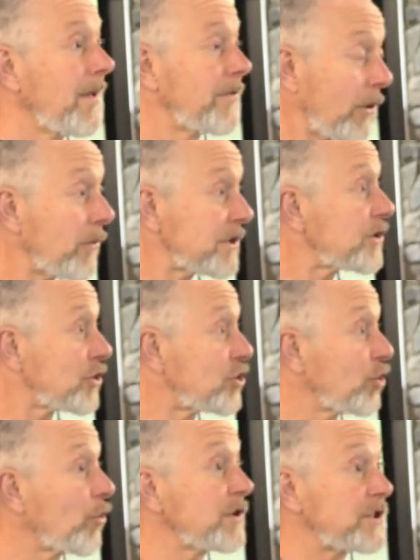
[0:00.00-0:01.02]
There is
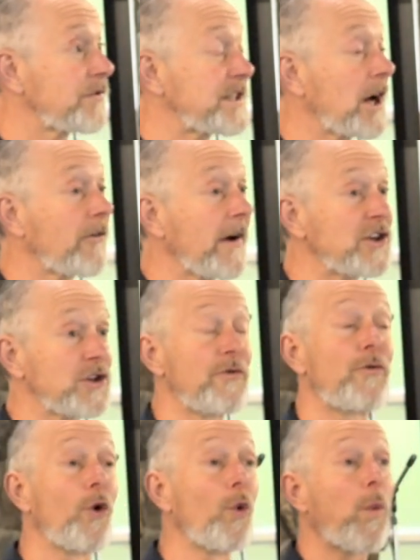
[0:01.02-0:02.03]
assurance of salvation
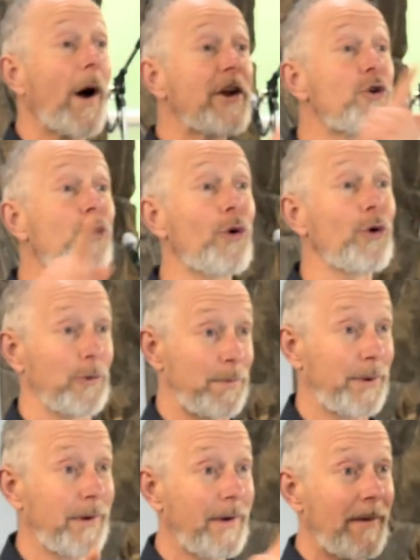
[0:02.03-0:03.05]
for one group
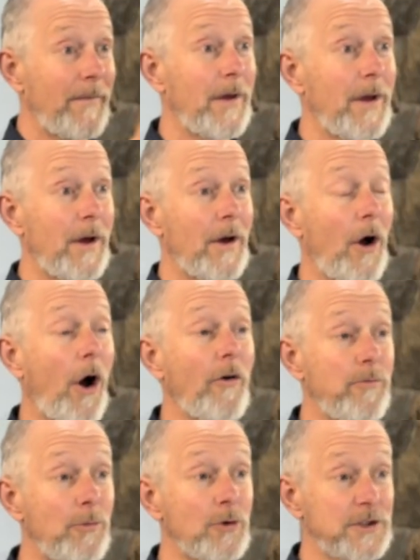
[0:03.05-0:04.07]

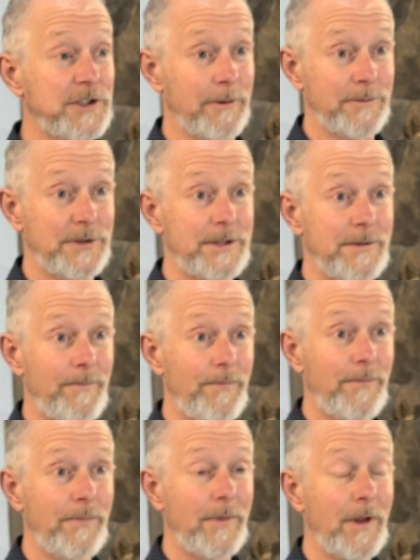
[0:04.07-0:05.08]
of Muslims,
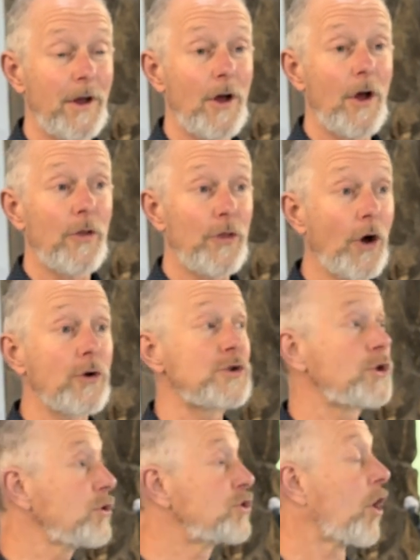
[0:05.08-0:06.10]
those
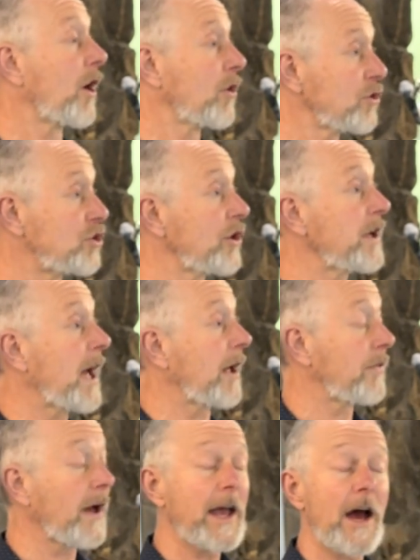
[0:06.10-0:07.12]
who die on
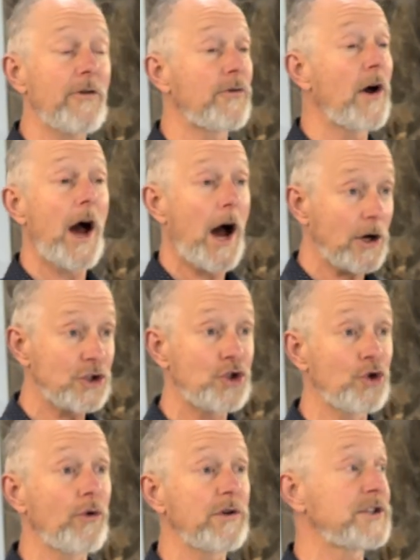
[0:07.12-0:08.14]
jihad. They have
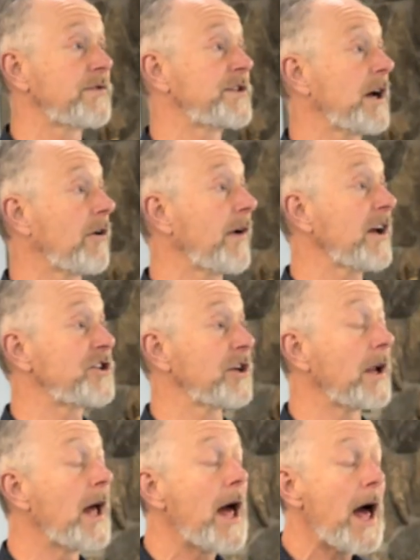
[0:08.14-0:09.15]
assurance of salvation.
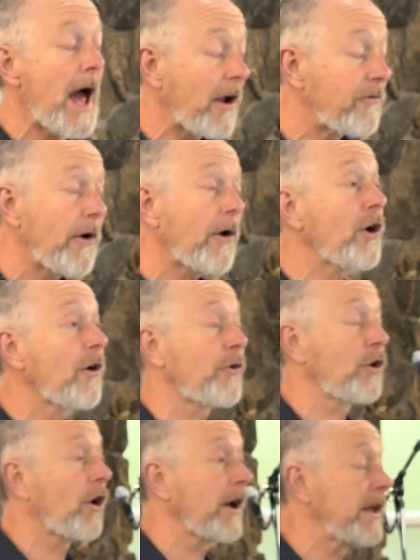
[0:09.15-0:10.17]
And very
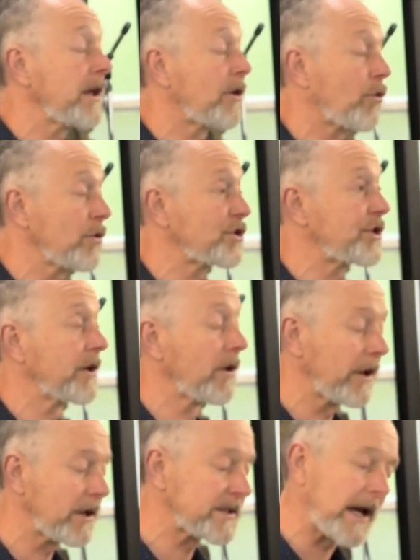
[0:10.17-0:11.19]
often I hear Christian
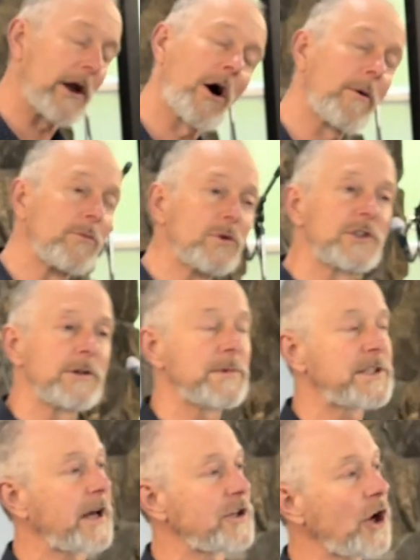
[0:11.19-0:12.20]
leaders say, oh, Muslims,
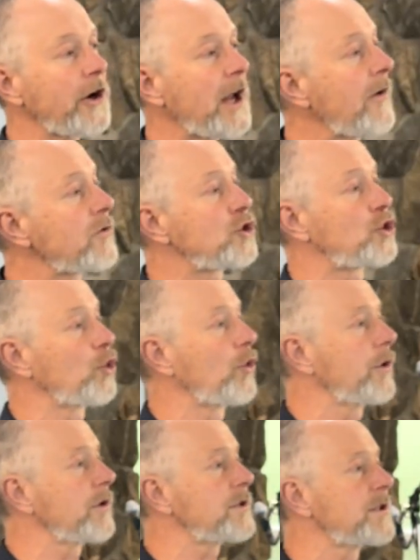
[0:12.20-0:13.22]
they don't have
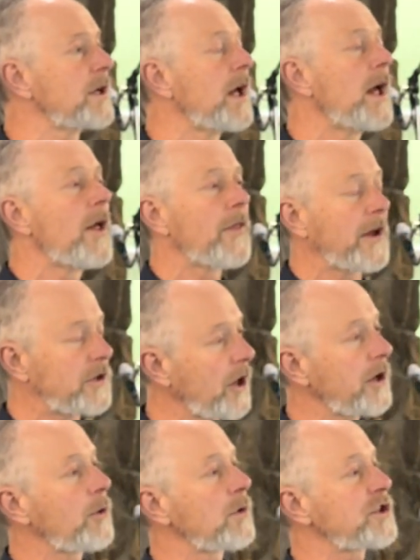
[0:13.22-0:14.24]
assurance. They
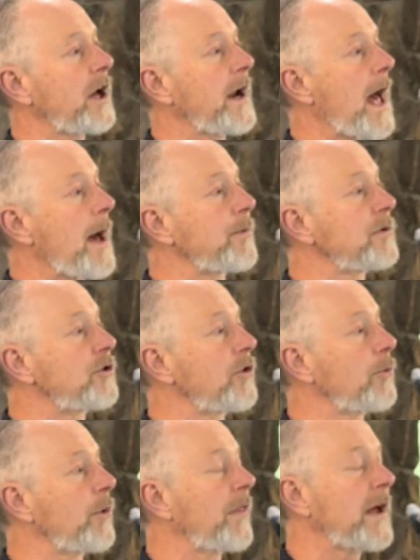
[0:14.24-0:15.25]
don't know what's going to happen to
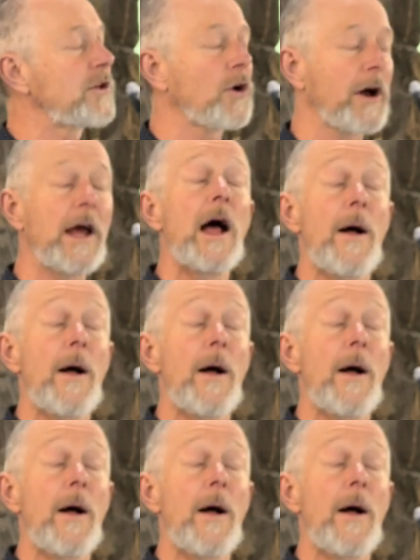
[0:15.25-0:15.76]
them when they die.